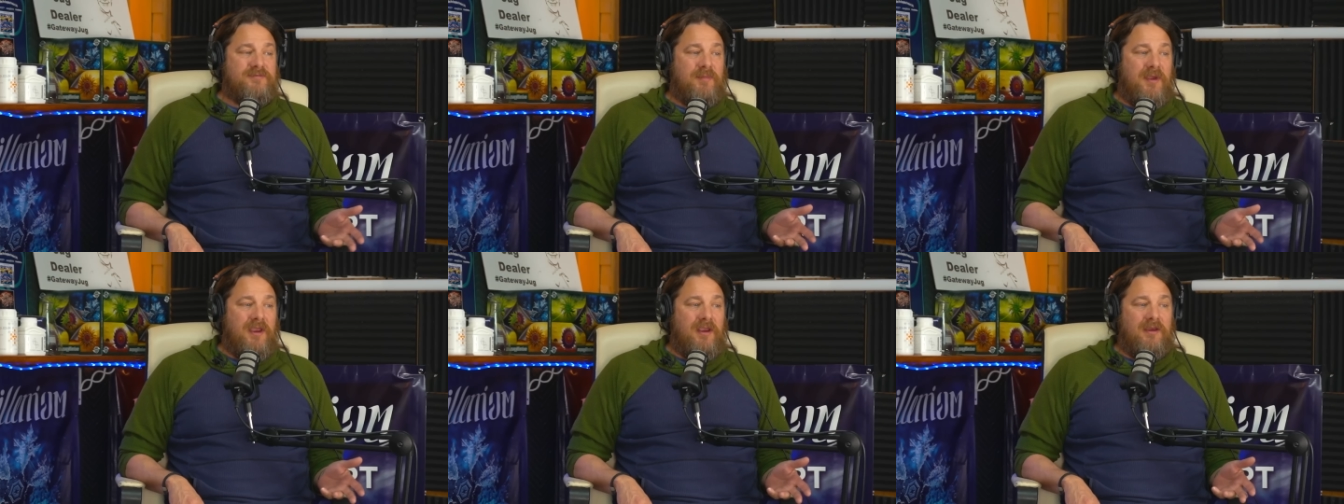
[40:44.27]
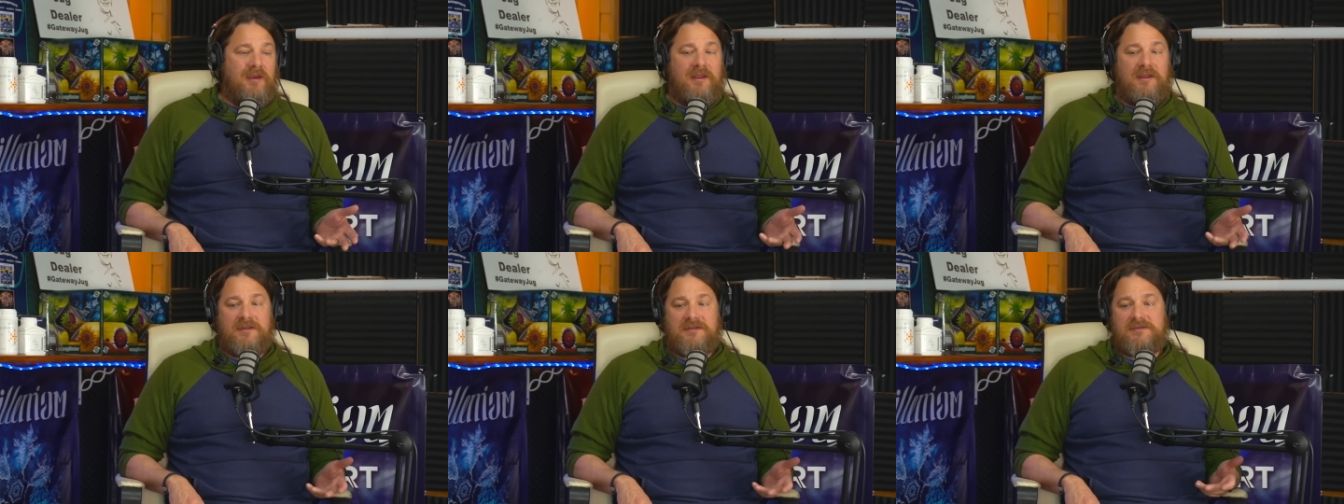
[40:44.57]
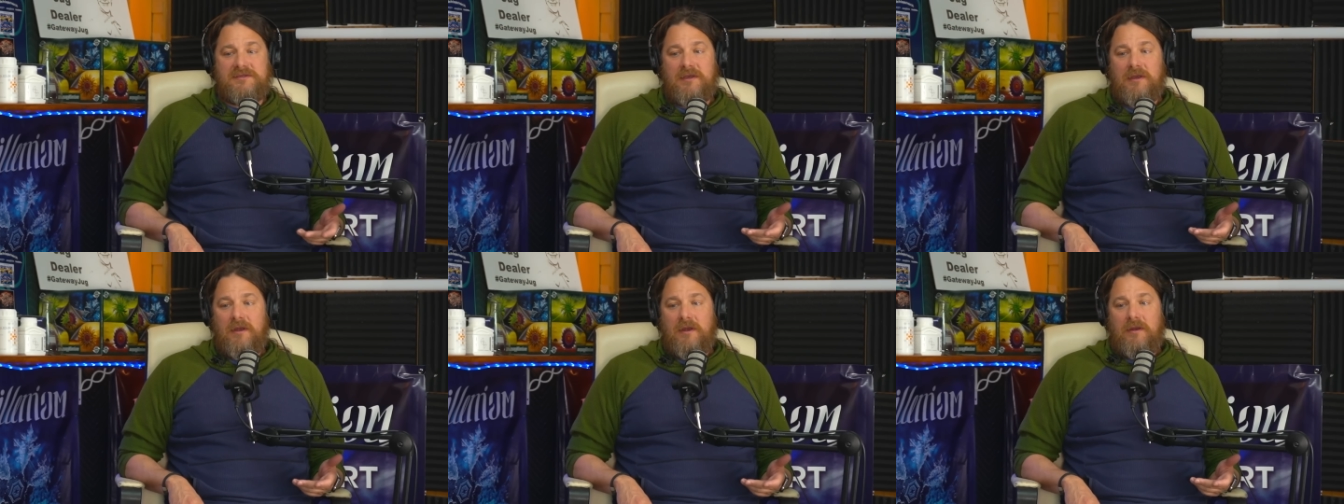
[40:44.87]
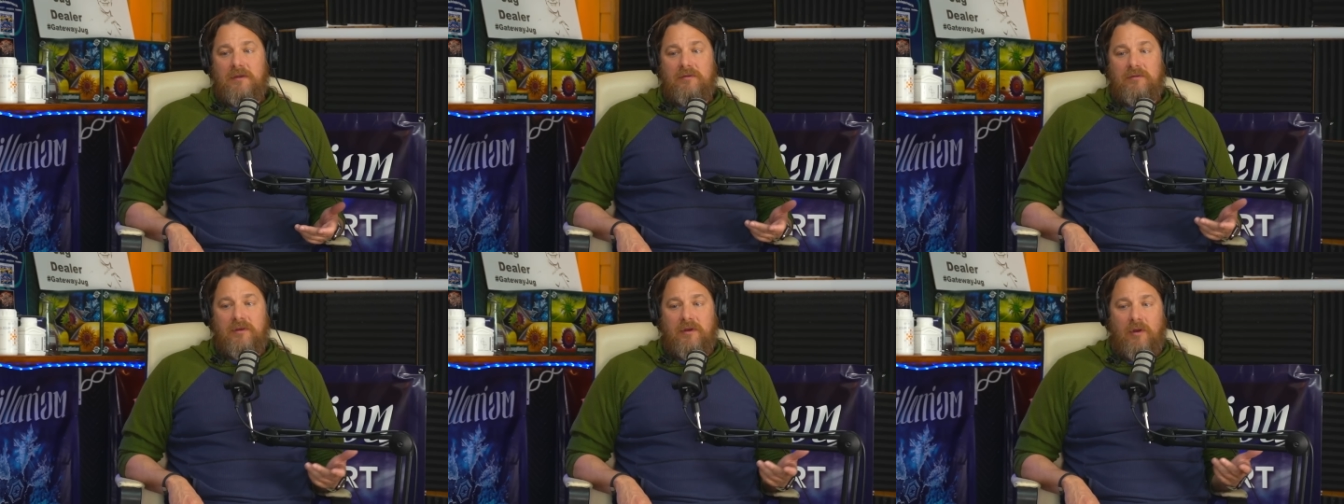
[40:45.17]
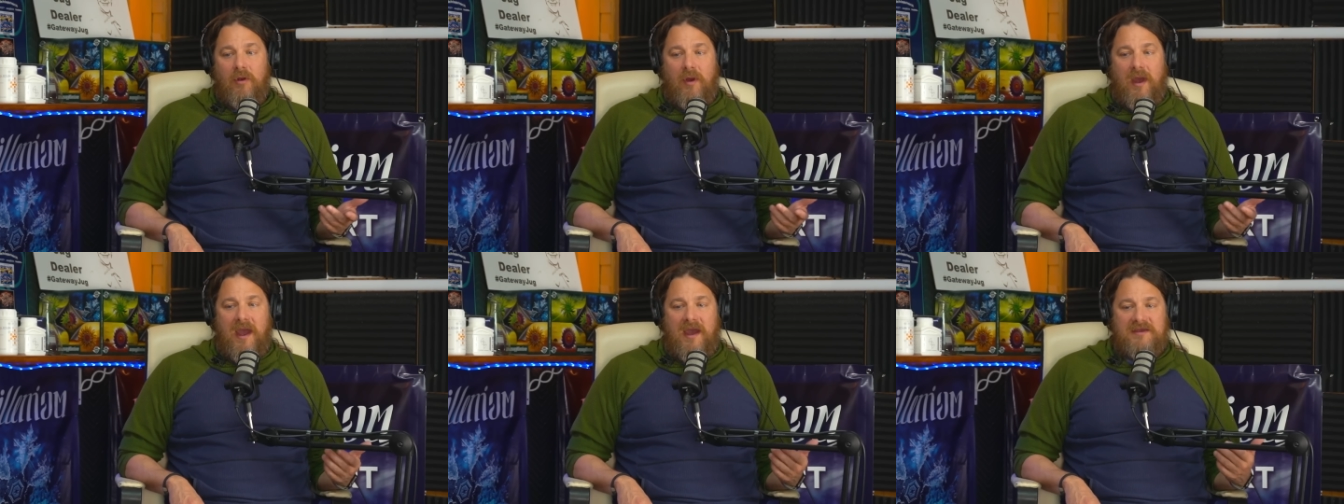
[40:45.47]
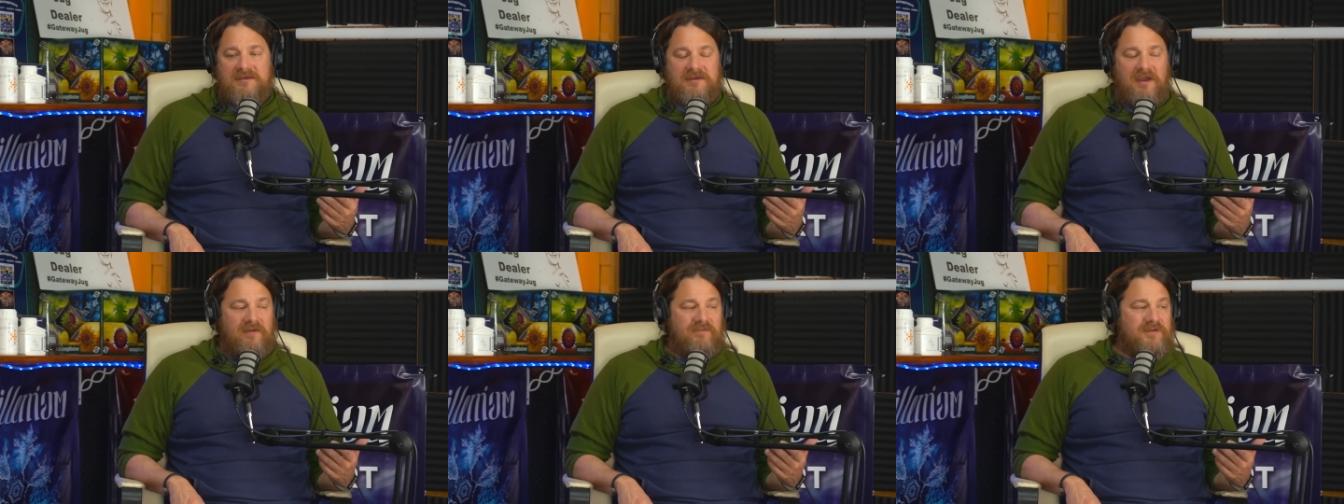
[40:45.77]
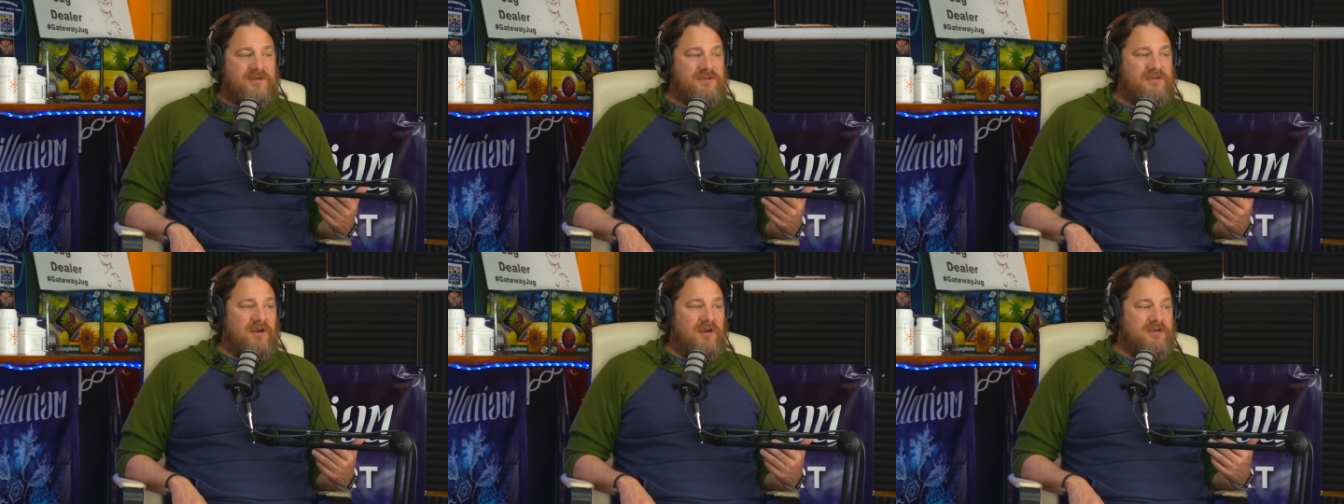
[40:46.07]
maintenance. As I've
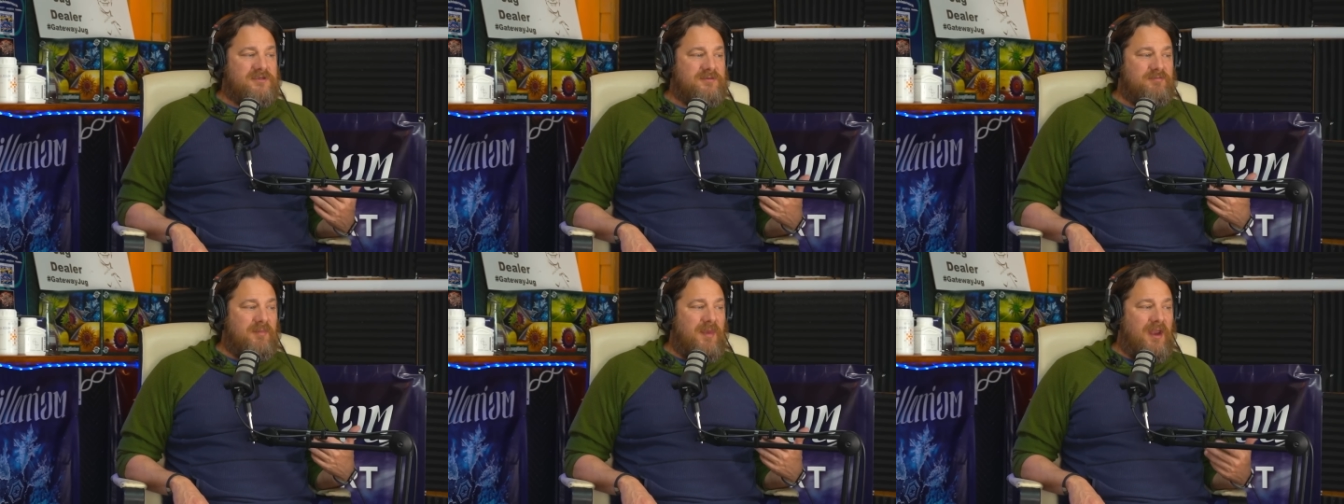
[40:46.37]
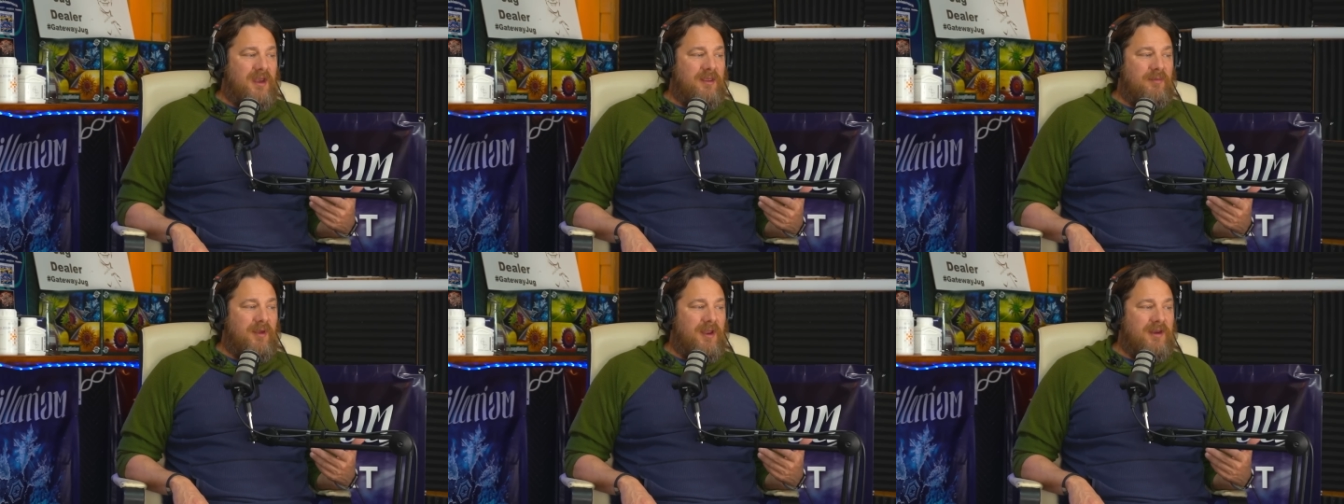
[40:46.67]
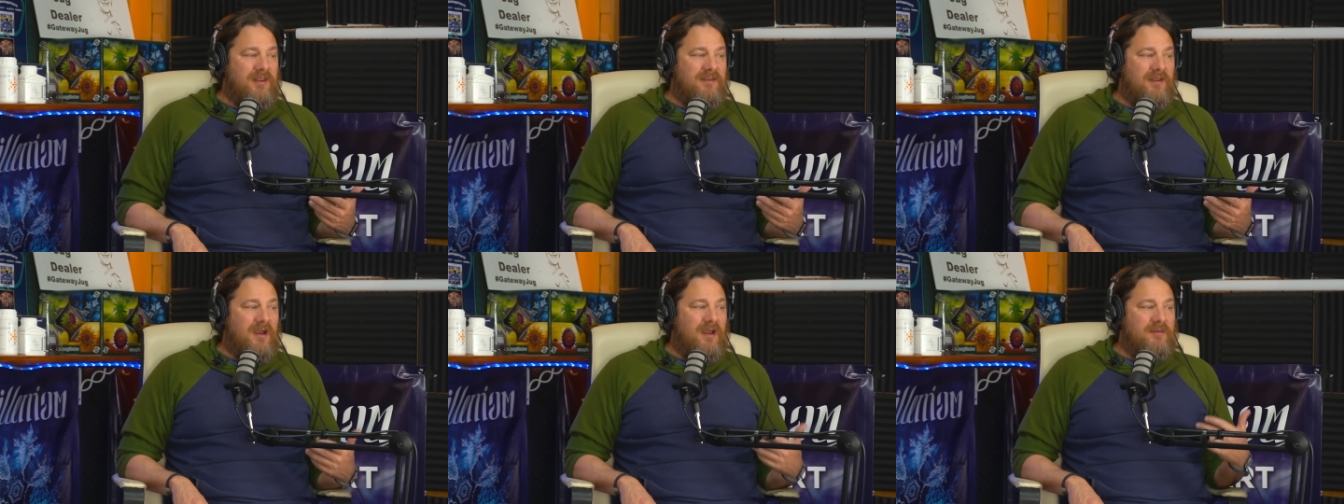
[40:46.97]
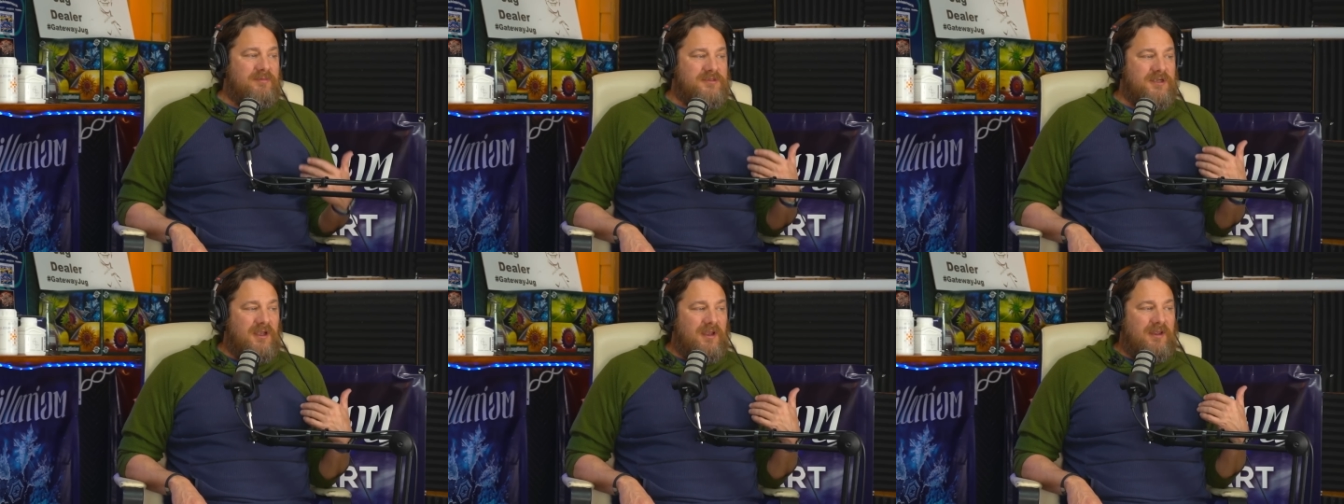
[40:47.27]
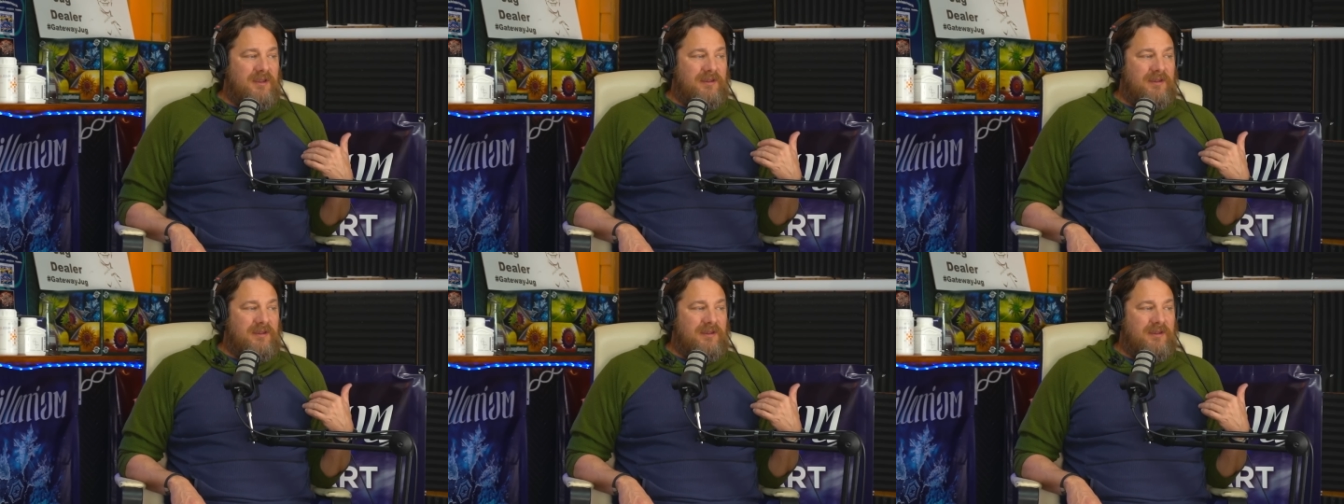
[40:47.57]
discussed many, many times,